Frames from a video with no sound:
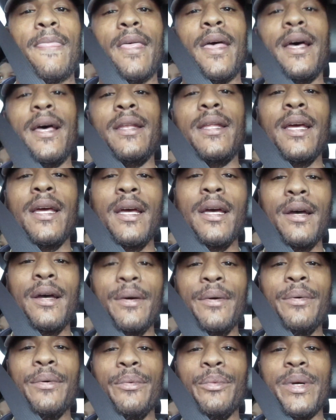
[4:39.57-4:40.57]
and
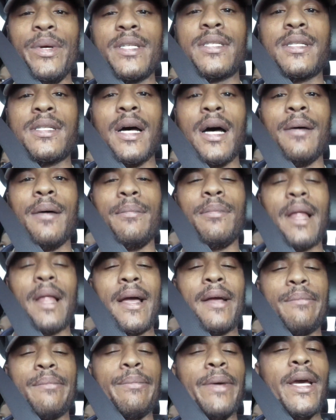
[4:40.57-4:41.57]
then we stopped
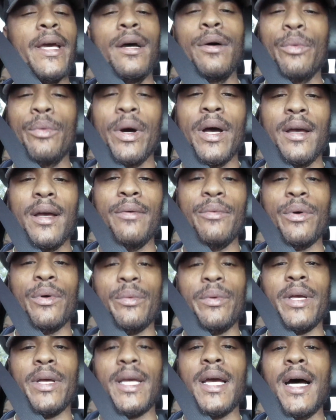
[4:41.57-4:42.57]
like midway when
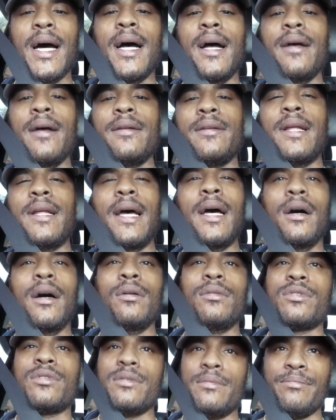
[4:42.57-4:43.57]
we got
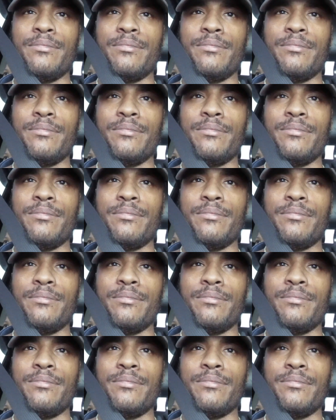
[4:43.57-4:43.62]
down,